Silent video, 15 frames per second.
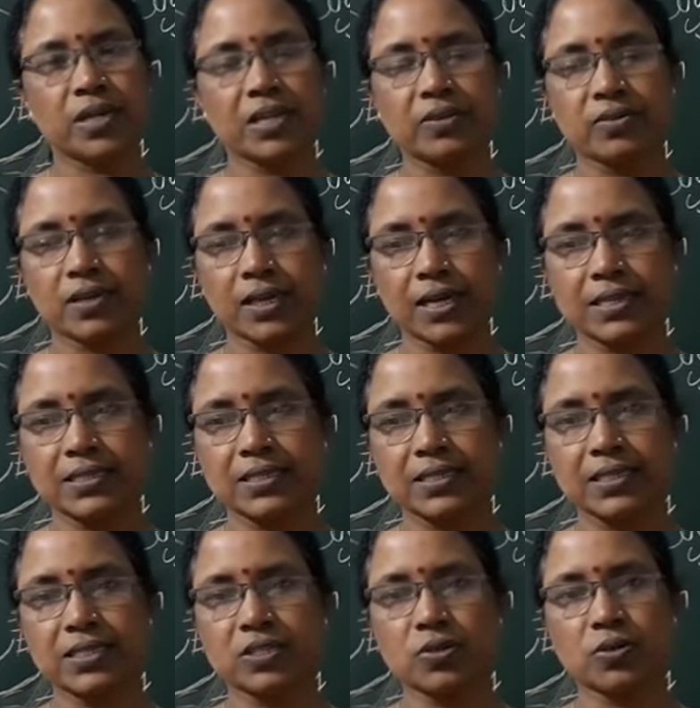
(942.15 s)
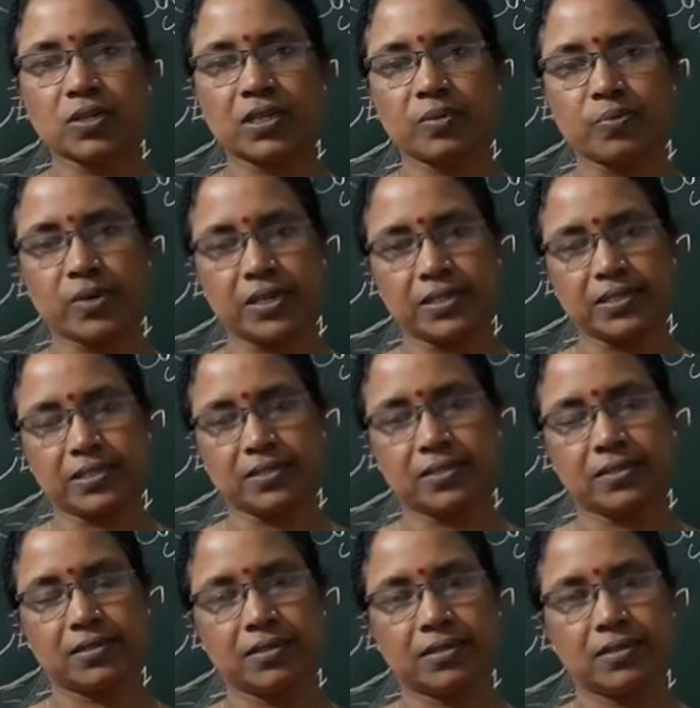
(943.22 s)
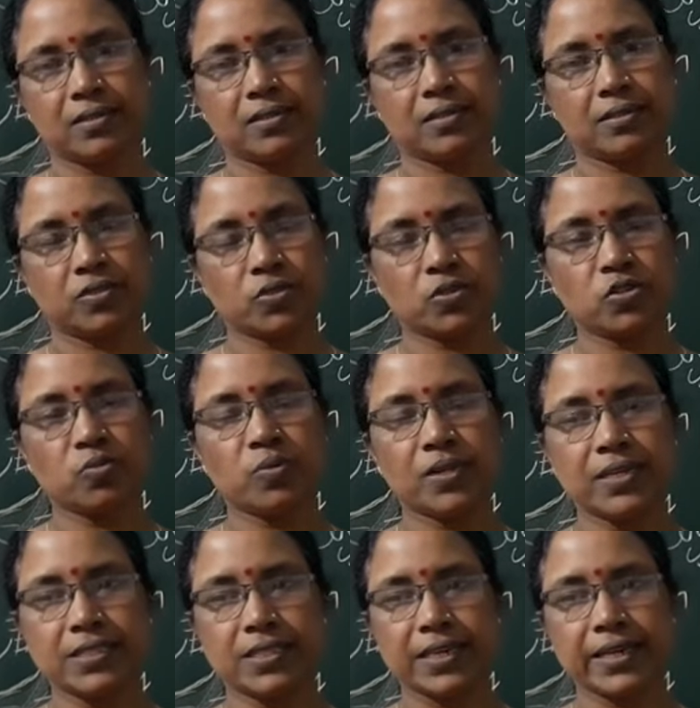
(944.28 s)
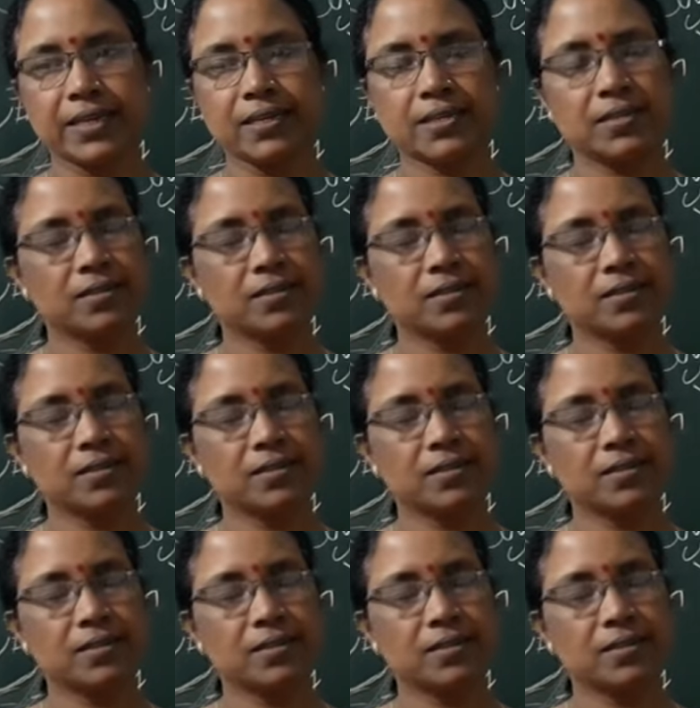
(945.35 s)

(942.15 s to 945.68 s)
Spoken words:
your answer is not completed. So, you please write